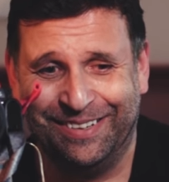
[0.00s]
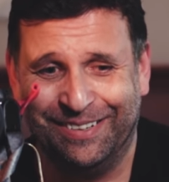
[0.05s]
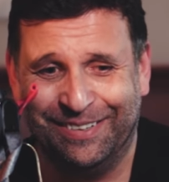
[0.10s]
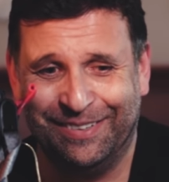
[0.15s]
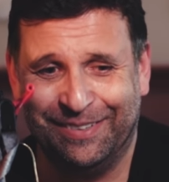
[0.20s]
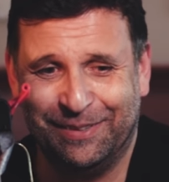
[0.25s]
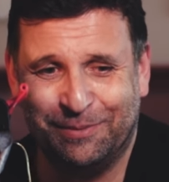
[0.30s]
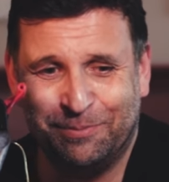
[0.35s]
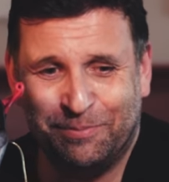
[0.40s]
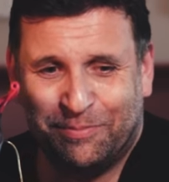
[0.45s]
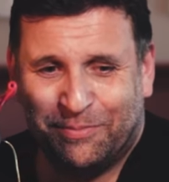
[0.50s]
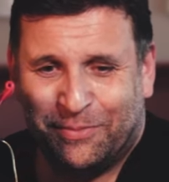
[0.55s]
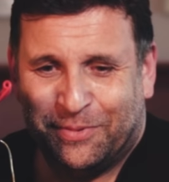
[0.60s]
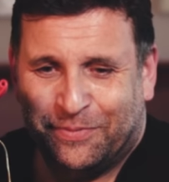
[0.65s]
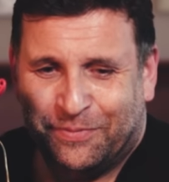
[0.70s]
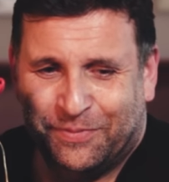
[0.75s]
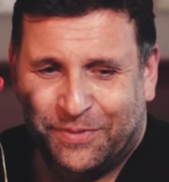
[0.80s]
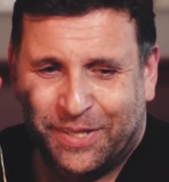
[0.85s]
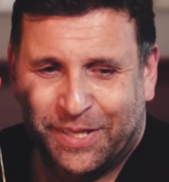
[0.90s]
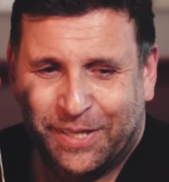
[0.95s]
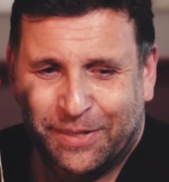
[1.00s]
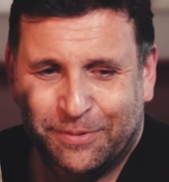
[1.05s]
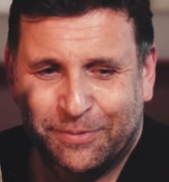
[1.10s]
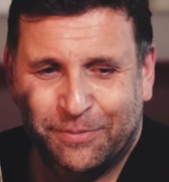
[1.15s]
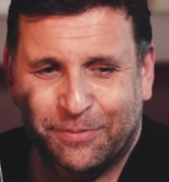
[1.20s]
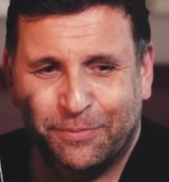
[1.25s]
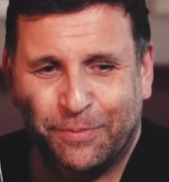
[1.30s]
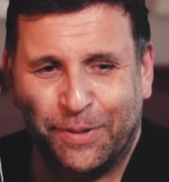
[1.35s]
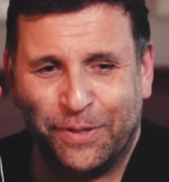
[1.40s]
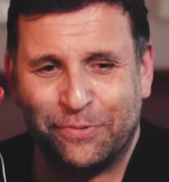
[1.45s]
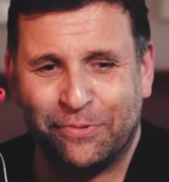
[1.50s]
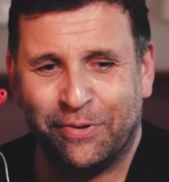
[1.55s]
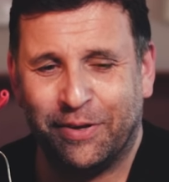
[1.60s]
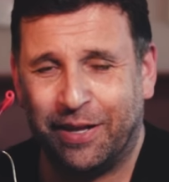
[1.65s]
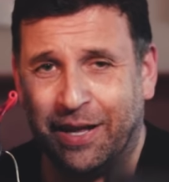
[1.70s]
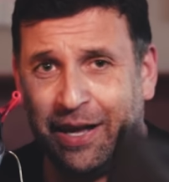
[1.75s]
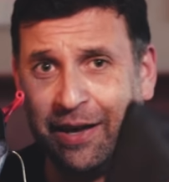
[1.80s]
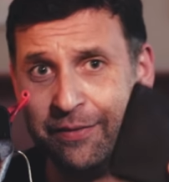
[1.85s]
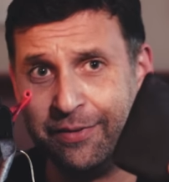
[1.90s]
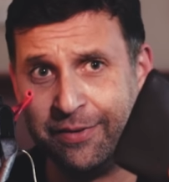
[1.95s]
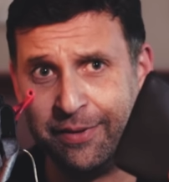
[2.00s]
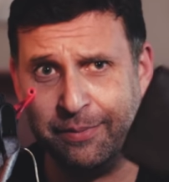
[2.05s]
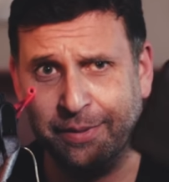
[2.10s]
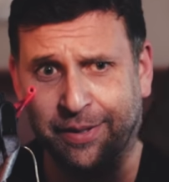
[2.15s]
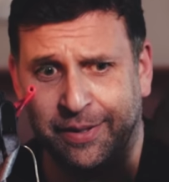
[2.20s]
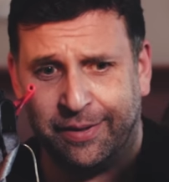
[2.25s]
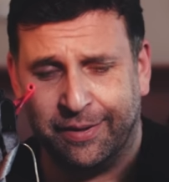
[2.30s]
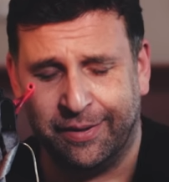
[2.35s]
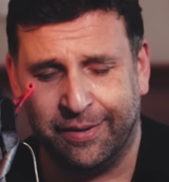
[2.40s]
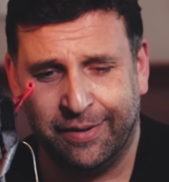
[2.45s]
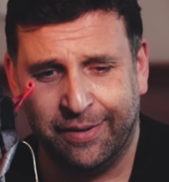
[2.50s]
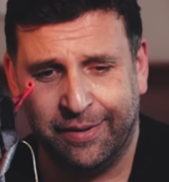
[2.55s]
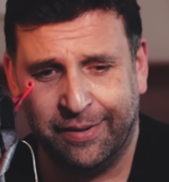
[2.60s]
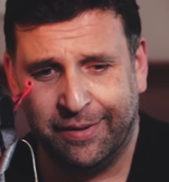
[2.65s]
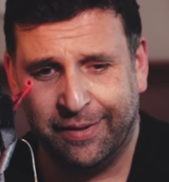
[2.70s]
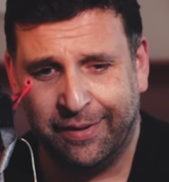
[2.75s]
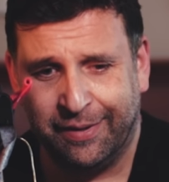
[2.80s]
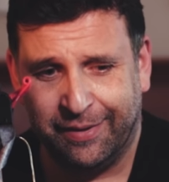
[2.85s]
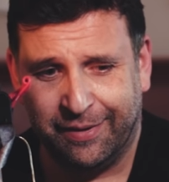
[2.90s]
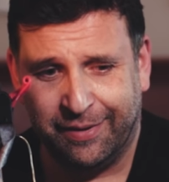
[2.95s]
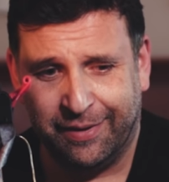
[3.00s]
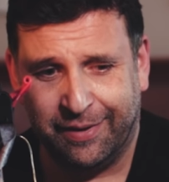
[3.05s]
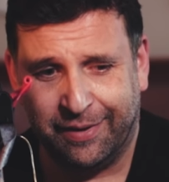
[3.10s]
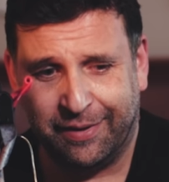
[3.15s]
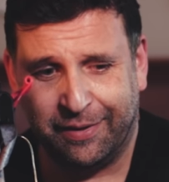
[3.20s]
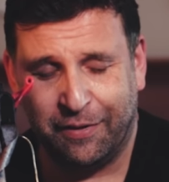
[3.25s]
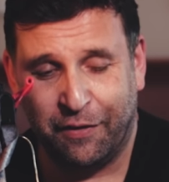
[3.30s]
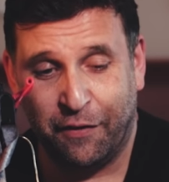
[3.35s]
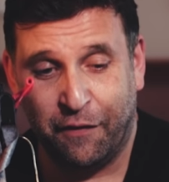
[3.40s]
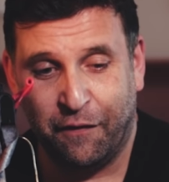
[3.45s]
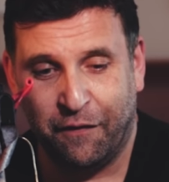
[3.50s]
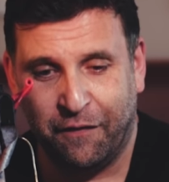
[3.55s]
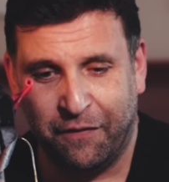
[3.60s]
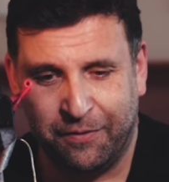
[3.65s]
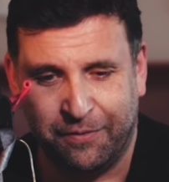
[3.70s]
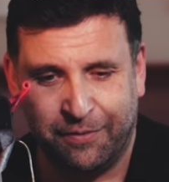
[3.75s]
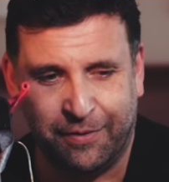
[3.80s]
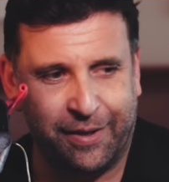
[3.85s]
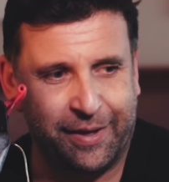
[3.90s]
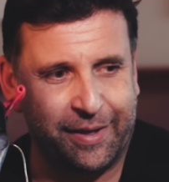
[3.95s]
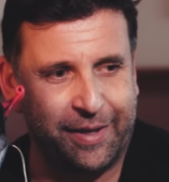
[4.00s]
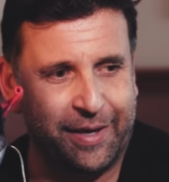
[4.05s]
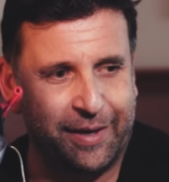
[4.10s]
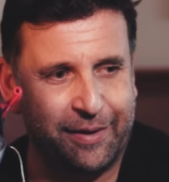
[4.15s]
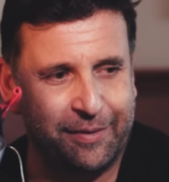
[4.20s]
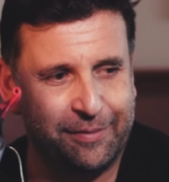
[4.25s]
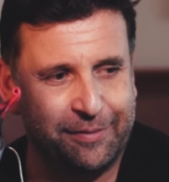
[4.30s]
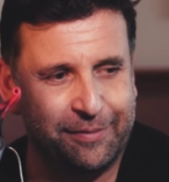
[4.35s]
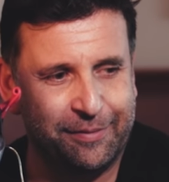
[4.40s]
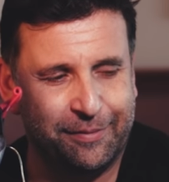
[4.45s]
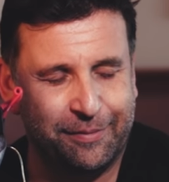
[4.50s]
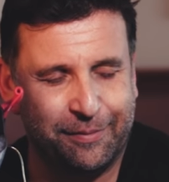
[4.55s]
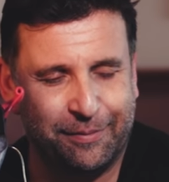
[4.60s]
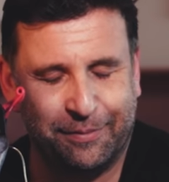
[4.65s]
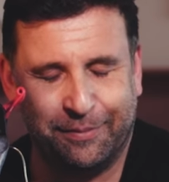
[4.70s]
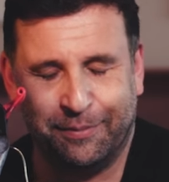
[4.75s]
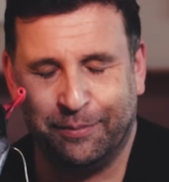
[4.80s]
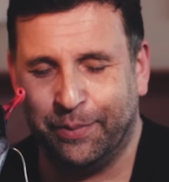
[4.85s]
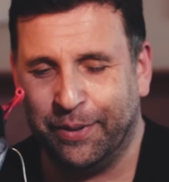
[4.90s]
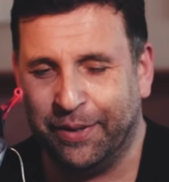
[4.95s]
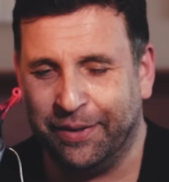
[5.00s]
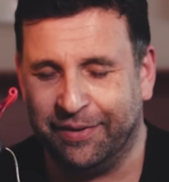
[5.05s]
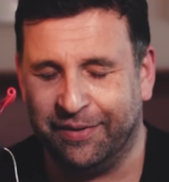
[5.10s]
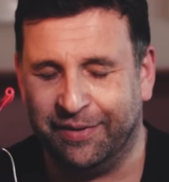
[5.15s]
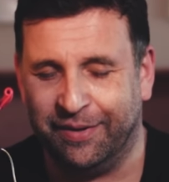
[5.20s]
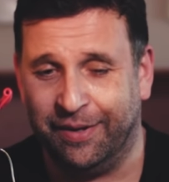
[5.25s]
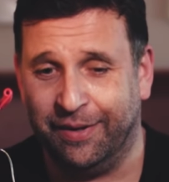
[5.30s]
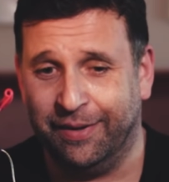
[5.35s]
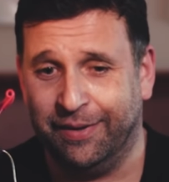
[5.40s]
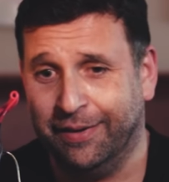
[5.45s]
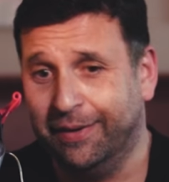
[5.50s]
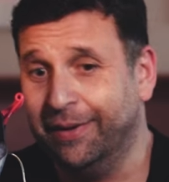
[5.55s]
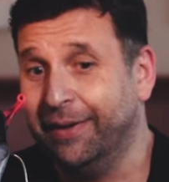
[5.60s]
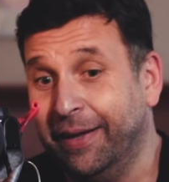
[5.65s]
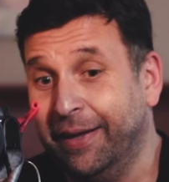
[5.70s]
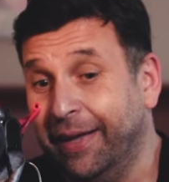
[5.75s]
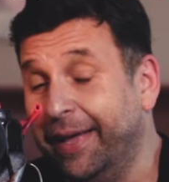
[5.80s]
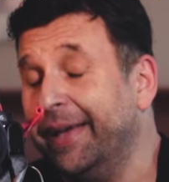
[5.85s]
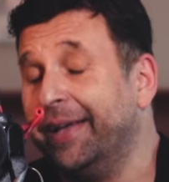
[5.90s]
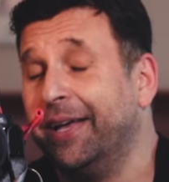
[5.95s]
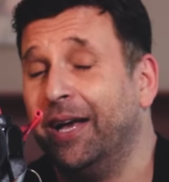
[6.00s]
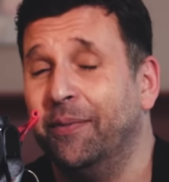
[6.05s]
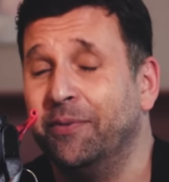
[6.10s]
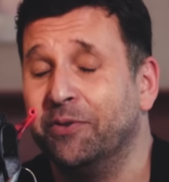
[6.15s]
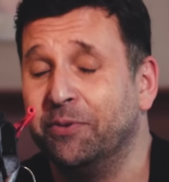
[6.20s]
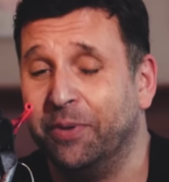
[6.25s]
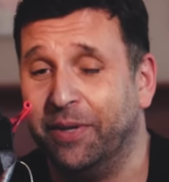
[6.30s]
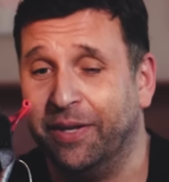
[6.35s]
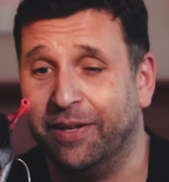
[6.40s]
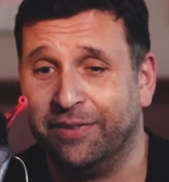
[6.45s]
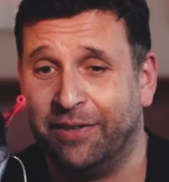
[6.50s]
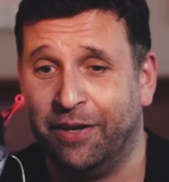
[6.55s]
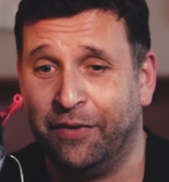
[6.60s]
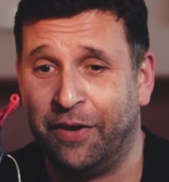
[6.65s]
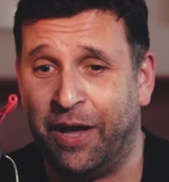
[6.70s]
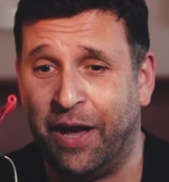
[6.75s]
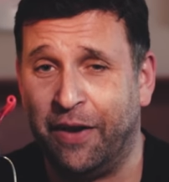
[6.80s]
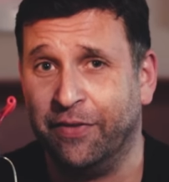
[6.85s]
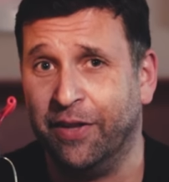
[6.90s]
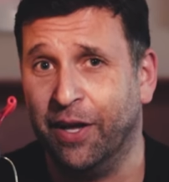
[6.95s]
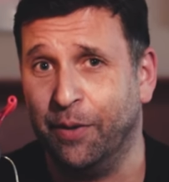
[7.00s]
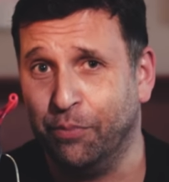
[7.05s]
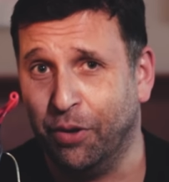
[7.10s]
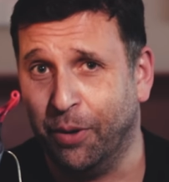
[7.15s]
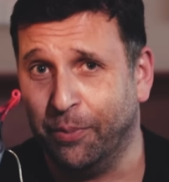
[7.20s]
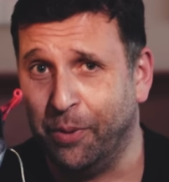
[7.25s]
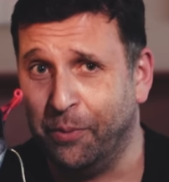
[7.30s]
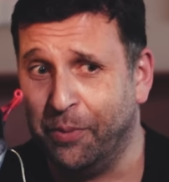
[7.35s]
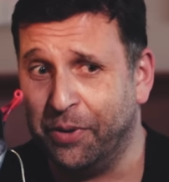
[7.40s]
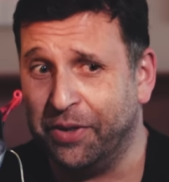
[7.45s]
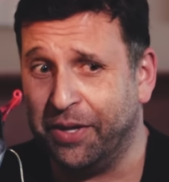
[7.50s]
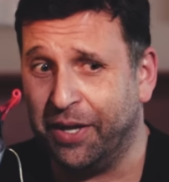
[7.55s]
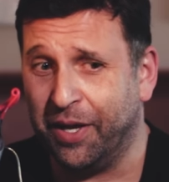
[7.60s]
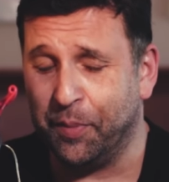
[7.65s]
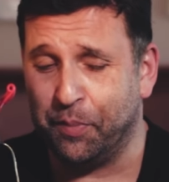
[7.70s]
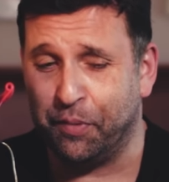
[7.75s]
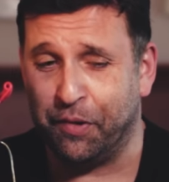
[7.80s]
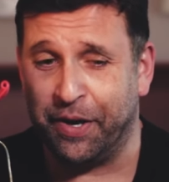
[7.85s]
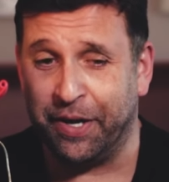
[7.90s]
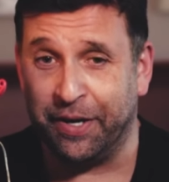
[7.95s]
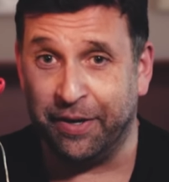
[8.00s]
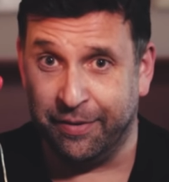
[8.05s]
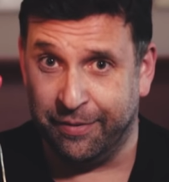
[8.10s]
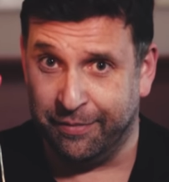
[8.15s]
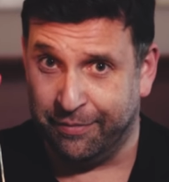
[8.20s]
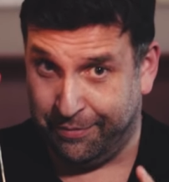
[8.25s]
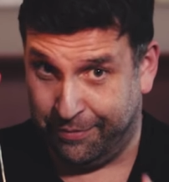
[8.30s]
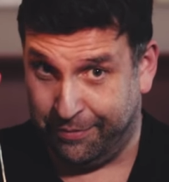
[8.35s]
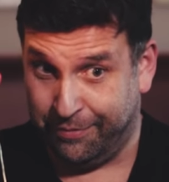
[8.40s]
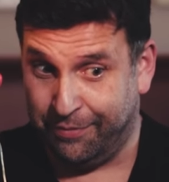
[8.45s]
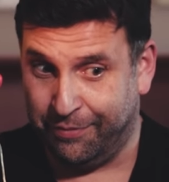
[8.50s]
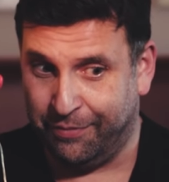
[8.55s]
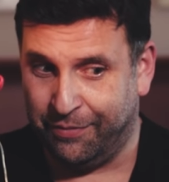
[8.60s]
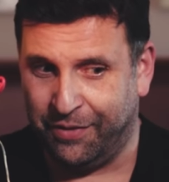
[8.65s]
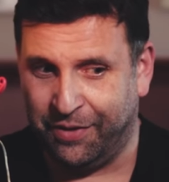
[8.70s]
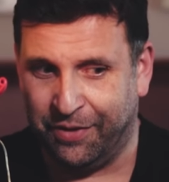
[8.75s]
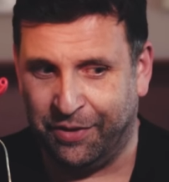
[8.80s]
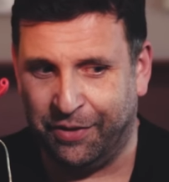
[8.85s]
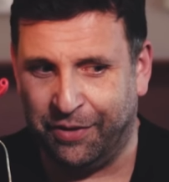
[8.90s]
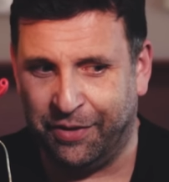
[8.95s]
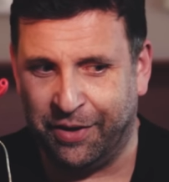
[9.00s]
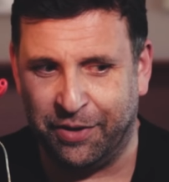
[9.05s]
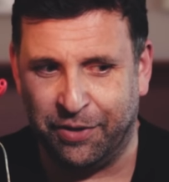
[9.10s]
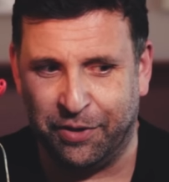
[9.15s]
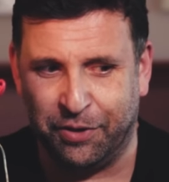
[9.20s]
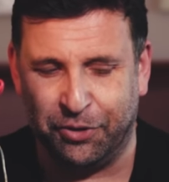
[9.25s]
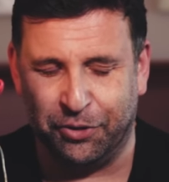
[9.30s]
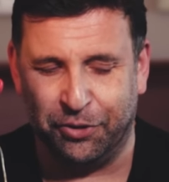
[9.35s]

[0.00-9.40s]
Um, much rather have something like, like that. But uh, it comes with it, so if you have no problem with neoprene, then you're